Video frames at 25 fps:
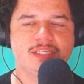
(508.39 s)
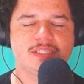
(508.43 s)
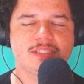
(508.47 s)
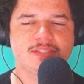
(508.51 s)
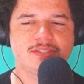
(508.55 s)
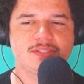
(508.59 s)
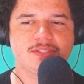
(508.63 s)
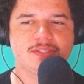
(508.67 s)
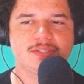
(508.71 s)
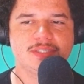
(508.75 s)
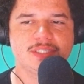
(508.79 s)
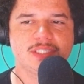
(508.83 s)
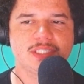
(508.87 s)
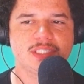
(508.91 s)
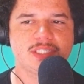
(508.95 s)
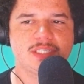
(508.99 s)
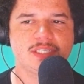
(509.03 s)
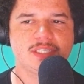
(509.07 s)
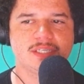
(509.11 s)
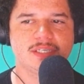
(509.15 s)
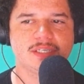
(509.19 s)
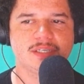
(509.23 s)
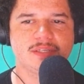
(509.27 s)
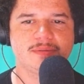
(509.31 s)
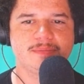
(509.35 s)
and stood
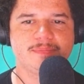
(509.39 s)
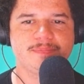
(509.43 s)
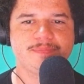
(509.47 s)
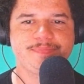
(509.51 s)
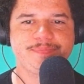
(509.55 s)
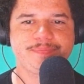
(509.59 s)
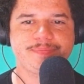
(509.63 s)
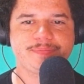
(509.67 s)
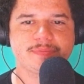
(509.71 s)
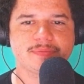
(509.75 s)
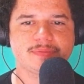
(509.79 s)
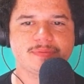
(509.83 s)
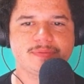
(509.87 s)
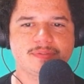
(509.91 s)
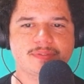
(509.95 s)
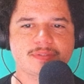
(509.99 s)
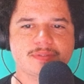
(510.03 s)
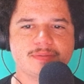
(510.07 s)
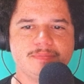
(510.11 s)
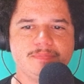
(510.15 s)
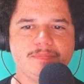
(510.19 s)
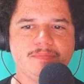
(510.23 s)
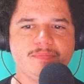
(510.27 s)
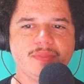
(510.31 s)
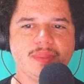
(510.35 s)
still.
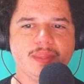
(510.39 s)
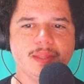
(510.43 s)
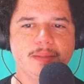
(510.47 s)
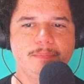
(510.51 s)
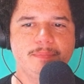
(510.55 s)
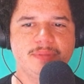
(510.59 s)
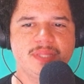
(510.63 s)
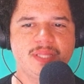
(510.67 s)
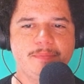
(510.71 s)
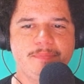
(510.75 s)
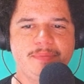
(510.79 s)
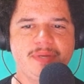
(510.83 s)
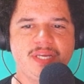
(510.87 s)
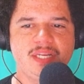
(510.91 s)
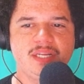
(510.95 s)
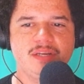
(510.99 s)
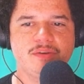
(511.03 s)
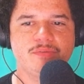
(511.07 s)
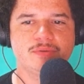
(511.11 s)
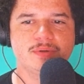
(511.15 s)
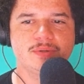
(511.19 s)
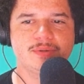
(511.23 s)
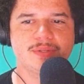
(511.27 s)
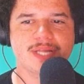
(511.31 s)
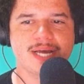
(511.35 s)
But the beating
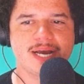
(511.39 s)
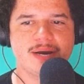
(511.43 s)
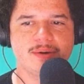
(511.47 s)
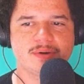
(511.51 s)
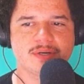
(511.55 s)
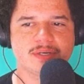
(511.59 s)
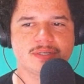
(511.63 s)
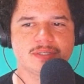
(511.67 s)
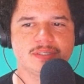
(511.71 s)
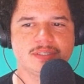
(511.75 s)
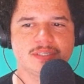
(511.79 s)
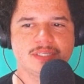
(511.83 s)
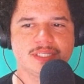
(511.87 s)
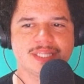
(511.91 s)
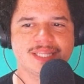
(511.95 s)
grew louder.